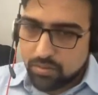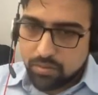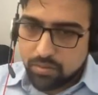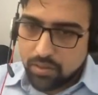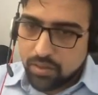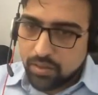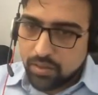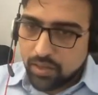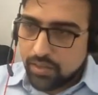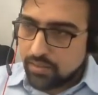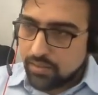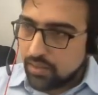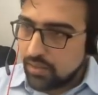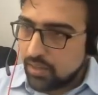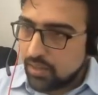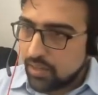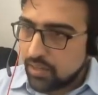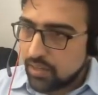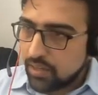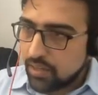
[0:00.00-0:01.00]
So in case
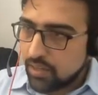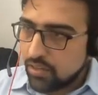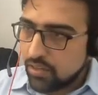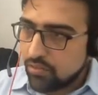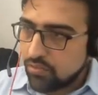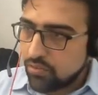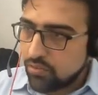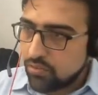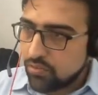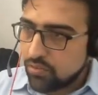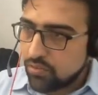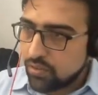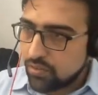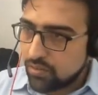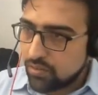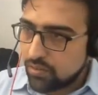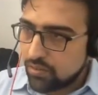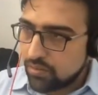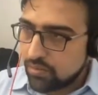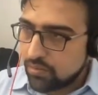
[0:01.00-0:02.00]
any of you
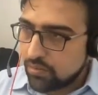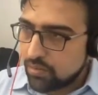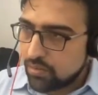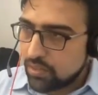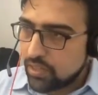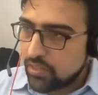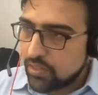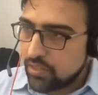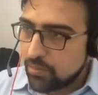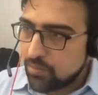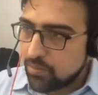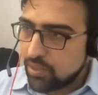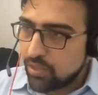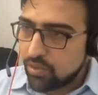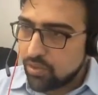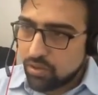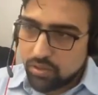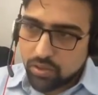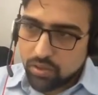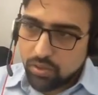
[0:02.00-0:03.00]
did
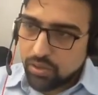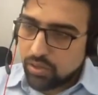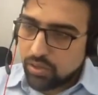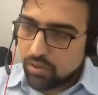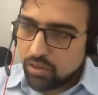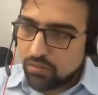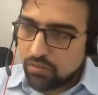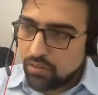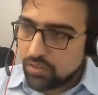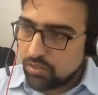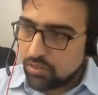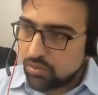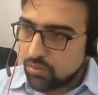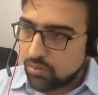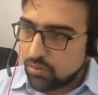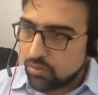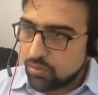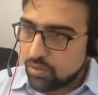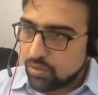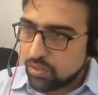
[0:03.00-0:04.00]
something wrong, you can always
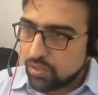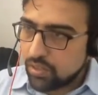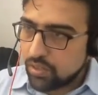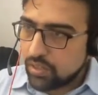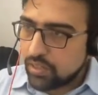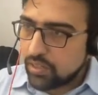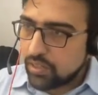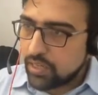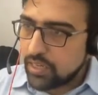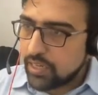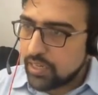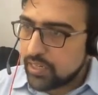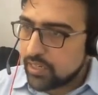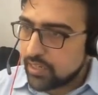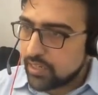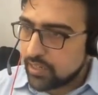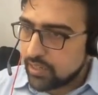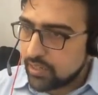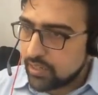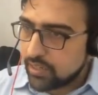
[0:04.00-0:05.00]
do and
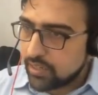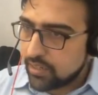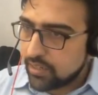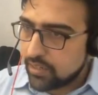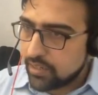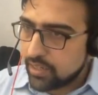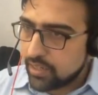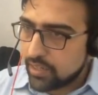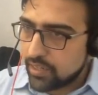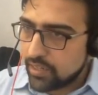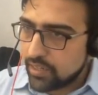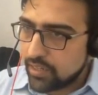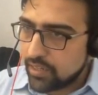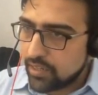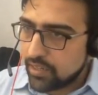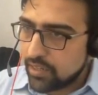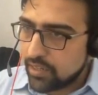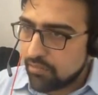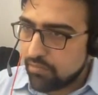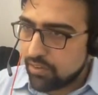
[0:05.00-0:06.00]
delete it and create it
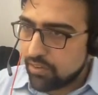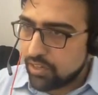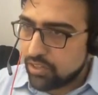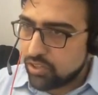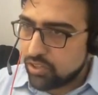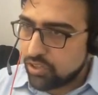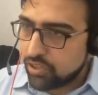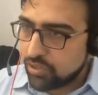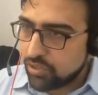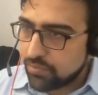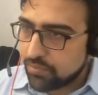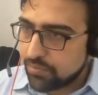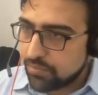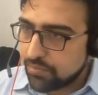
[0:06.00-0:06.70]
afresh.